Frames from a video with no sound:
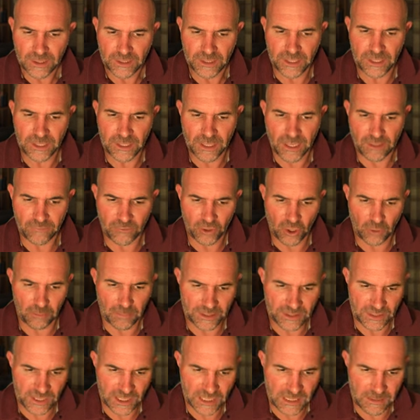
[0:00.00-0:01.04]
yeah, I've got my
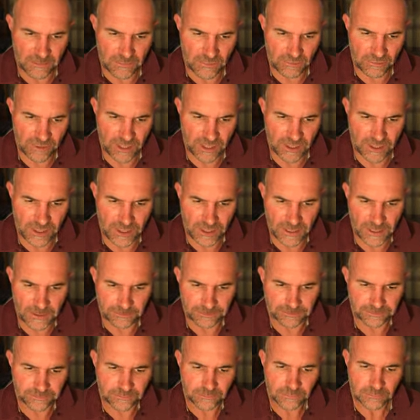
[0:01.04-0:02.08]
teams ready.
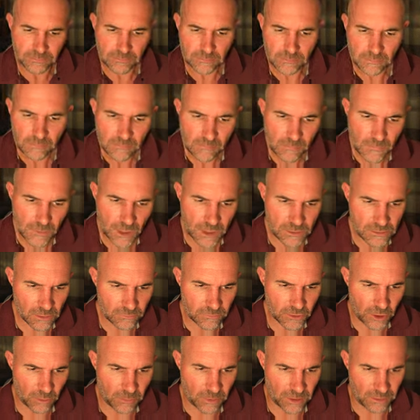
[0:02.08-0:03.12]
So
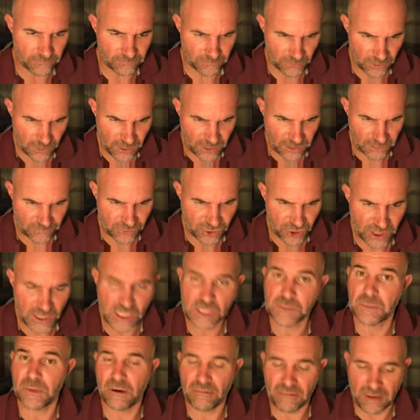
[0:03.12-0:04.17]
I've
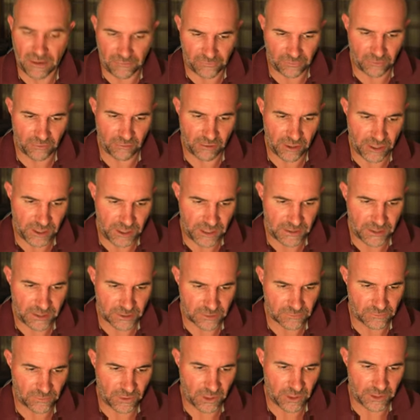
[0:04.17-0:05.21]
changed my referee.
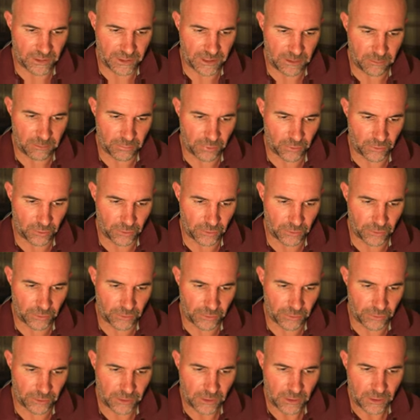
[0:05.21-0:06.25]
That's vitally
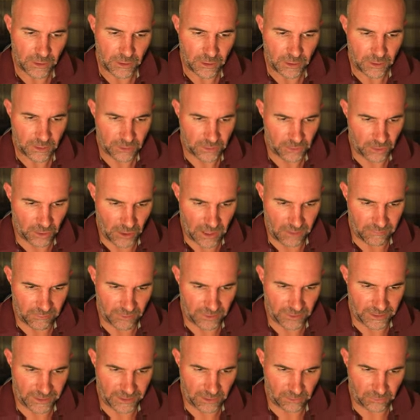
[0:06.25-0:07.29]
important. Got
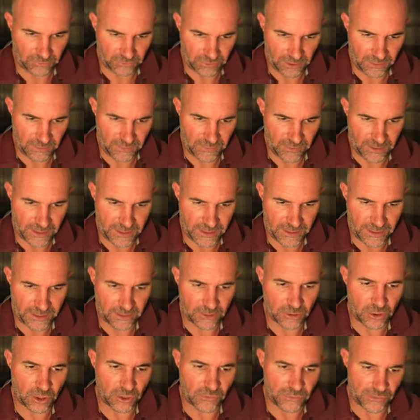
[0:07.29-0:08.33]
everything else in
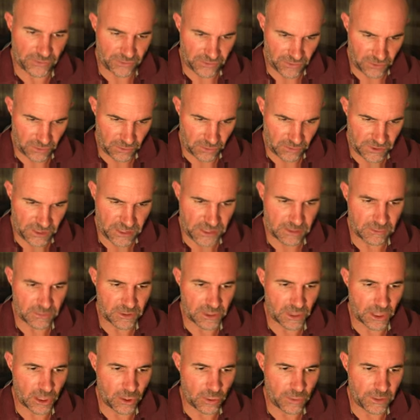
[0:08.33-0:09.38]
there. Got the two
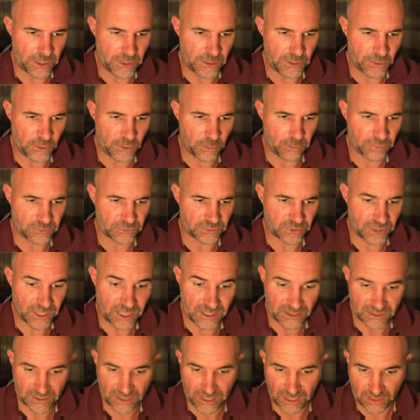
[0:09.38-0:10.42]
teams loaded up. So
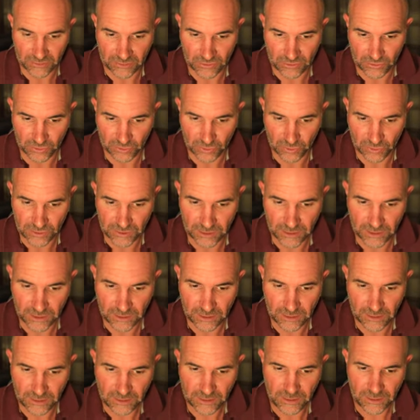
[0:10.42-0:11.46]
that's that sorted.